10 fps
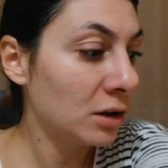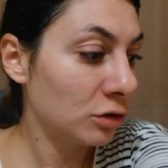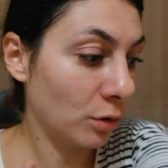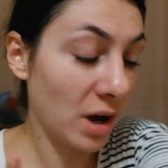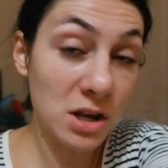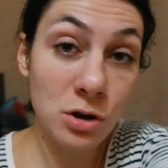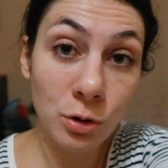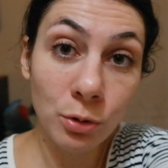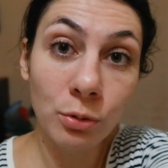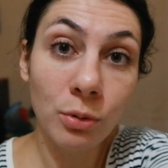So I
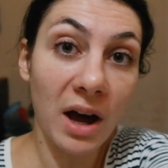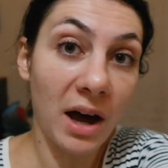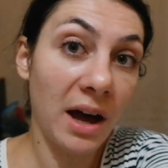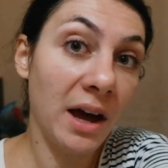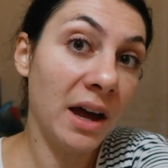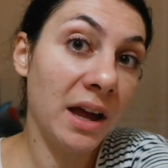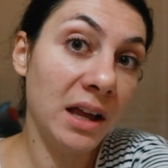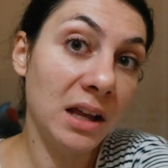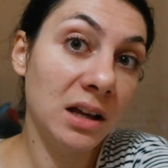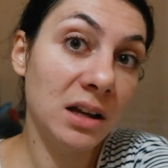knew
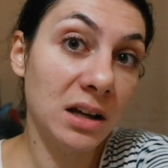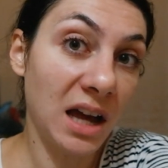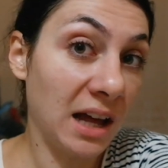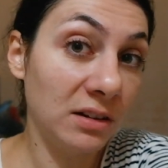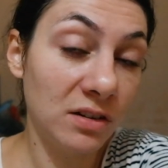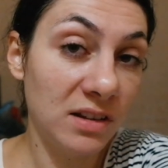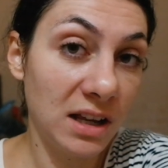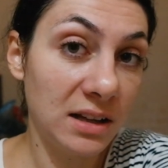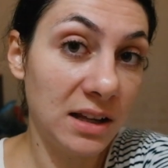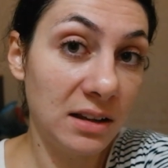I had to
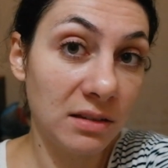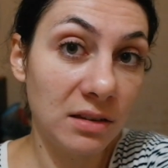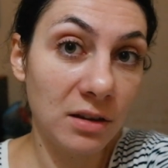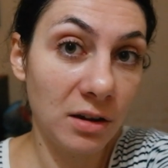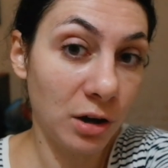take this.